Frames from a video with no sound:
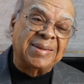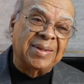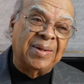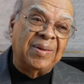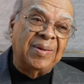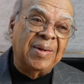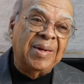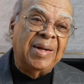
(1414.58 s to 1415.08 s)

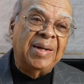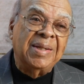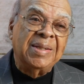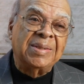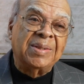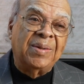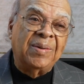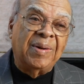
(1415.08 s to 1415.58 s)
So,
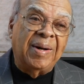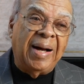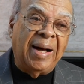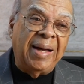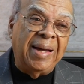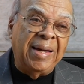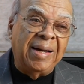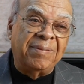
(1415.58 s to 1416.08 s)
so
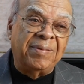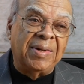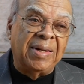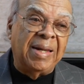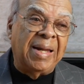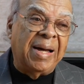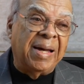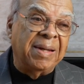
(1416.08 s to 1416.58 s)
I have a
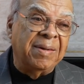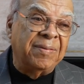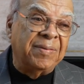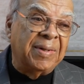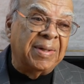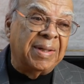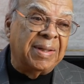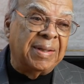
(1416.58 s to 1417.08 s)
lot of
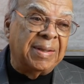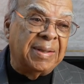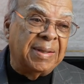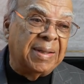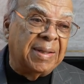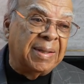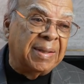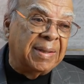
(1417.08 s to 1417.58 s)

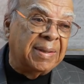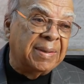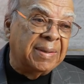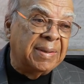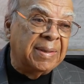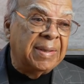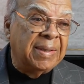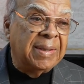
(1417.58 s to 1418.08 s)
uh, uh,
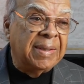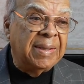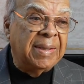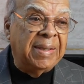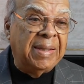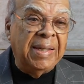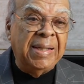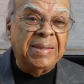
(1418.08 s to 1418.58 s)

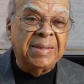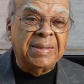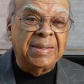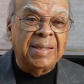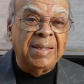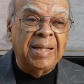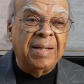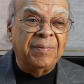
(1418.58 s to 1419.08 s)
nieces, nieces
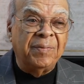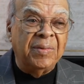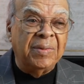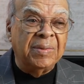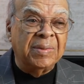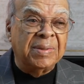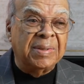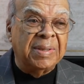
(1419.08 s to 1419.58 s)
and, nephews,
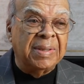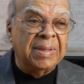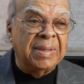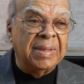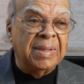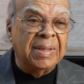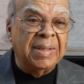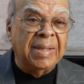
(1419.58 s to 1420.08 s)
and nephews.
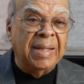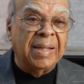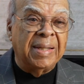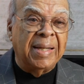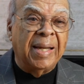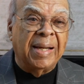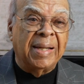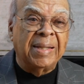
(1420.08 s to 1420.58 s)
Yeah,
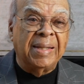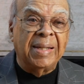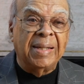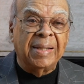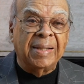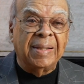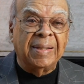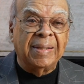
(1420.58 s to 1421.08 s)
now that
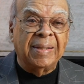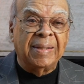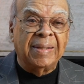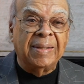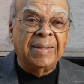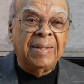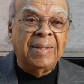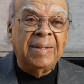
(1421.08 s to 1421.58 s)
are uh,
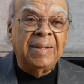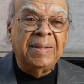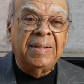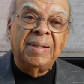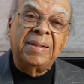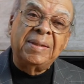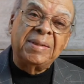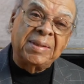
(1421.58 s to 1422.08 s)
uh,
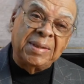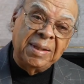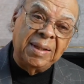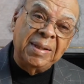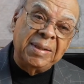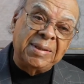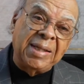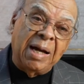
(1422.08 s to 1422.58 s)
that are
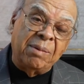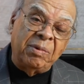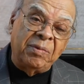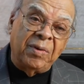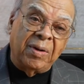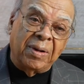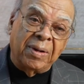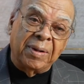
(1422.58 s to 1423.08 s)
still in Tampa,
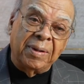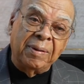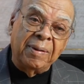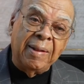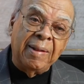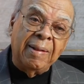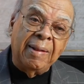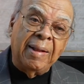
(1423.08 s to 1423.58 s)
Florida.
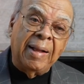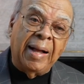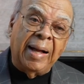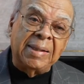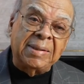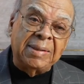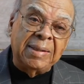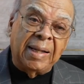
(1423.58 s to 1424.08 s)
Okay.
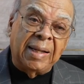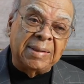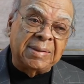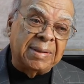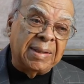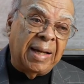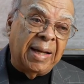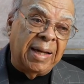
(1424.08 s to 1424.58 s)
I, still, I,
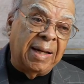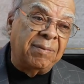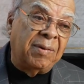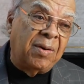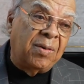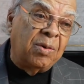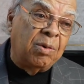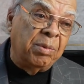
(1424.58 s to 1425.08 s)
I have
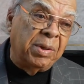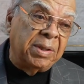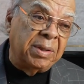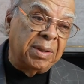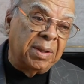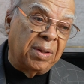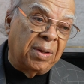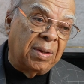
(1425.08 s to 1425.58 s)
a home and
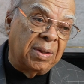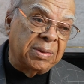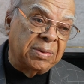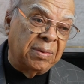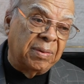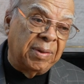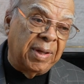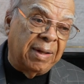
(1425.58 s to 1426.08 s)

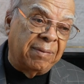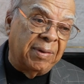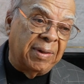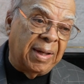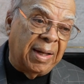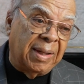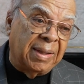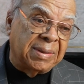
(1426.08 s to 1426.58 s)
also have
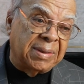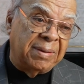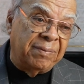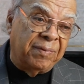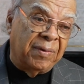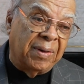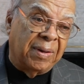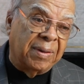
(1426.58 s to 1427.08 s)
a house in
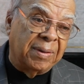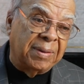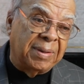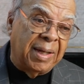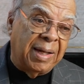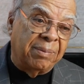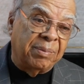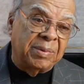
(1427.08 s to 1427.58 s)
Florida,
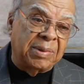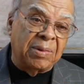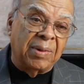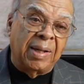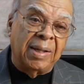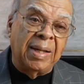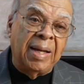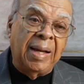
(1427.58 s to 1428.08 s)
Tampa. So
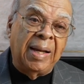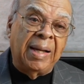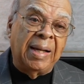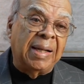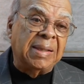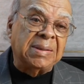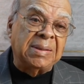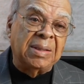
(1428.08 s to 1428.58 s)
I,
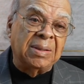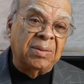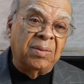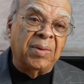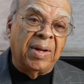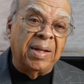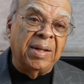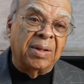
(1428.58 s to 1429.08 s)
I still
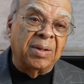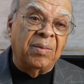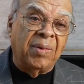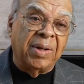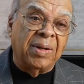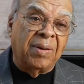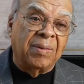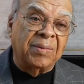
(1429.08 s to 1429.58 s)
go down there
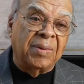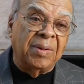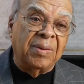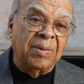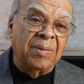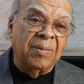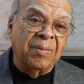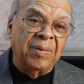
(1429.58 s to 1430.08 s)
quite often okay.
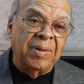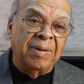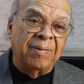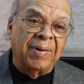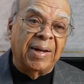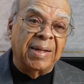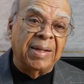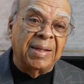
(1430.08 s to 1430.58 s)

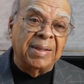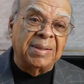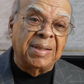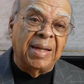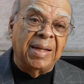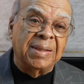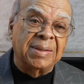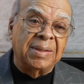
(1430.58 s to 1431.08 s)
whenever I get a
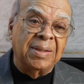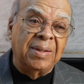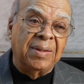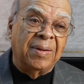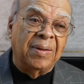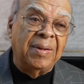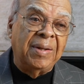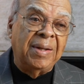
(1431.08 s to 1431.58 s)
chance, you
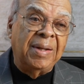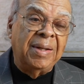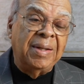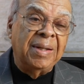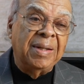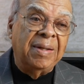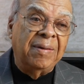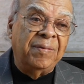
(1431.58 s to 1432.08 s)
know,
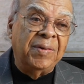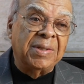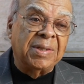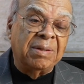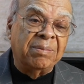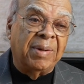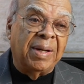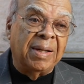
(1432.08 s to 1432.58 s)
to
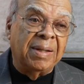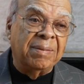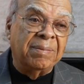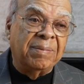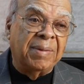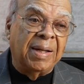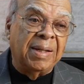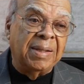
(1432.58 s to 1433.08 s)
visit my,
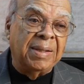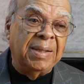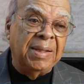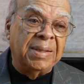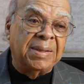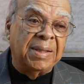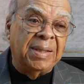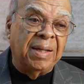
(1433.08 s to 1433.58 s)
my
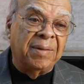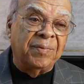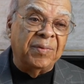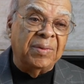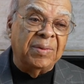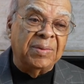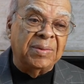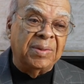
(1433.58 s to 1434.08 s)
niece and
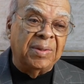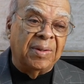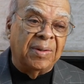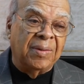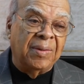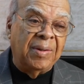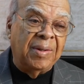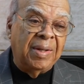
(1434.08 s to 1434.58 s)
nephews, you
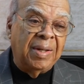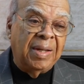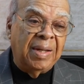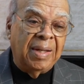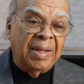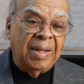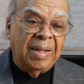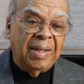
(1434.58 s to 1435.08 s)
know.
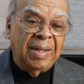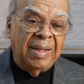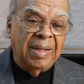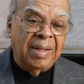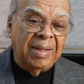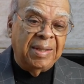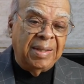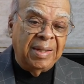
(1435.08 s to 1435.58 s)

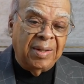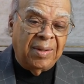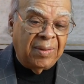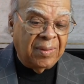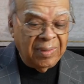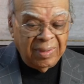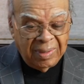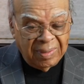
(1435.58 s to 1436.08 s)
And they
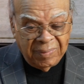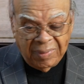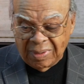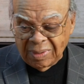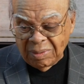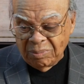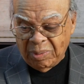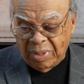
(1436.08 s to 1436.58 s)
all love the
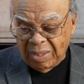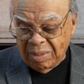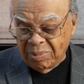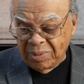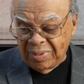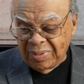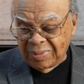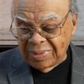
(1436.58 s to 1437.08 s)
Uncle
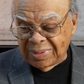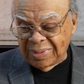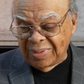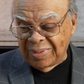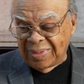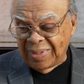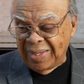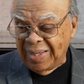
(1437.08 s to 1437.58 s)
Bobby, you know.
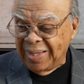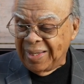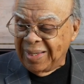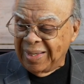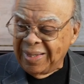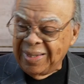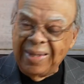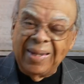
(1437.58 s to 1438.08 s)
So, of
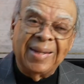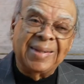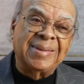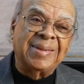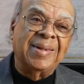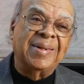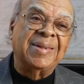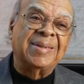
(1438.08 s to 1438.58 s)
course. Yeah,
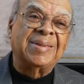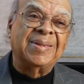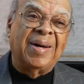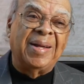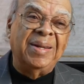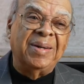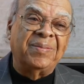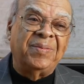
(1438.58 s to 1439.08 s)
so so
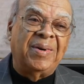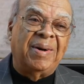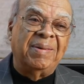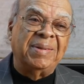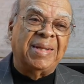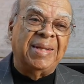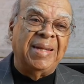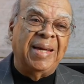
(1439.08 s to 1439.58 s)
I look
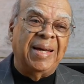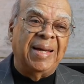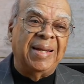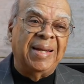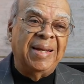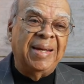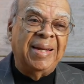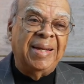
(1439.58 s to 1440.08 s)
forward to that.
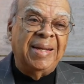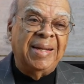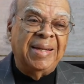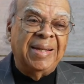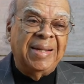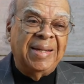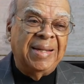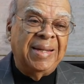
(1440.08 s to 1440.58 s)

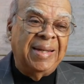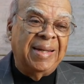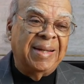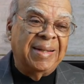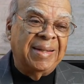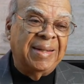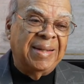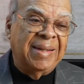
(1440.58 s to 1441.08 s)
Yeah. yeah.